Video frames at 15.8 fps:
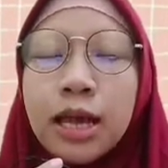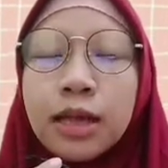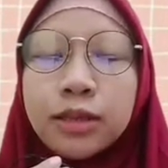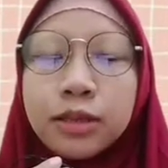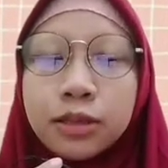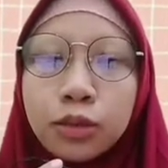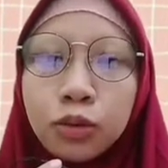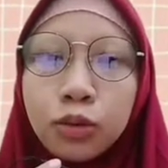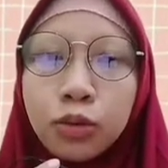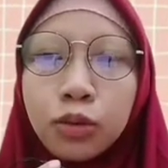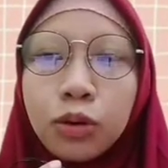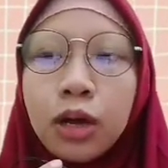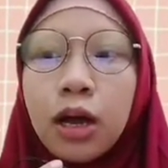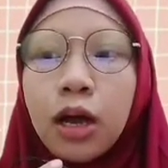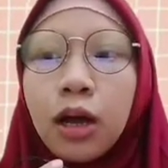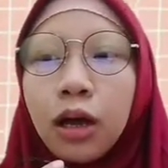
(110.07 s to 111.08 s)
So
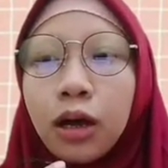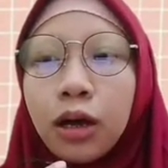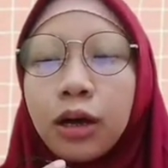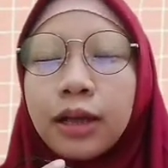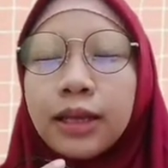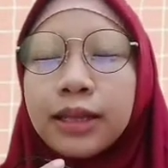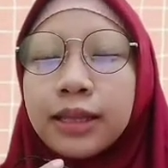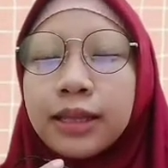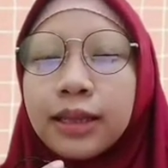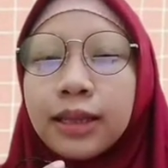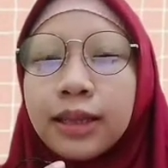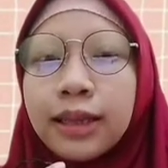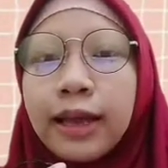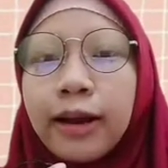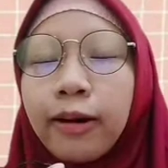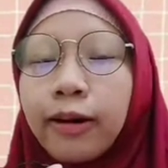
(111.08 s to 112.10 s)

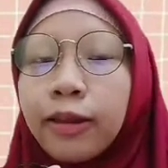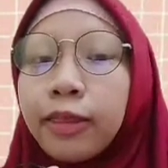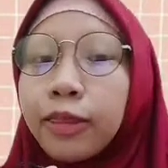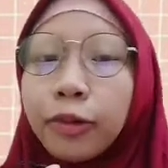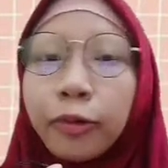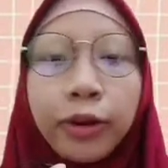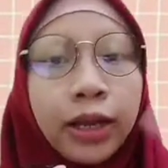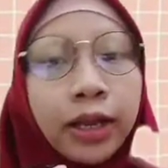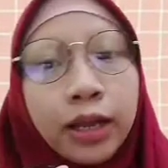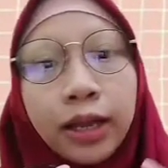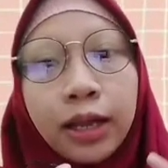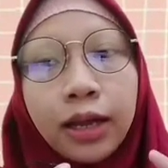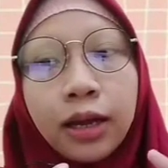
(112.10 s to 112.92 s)
there are three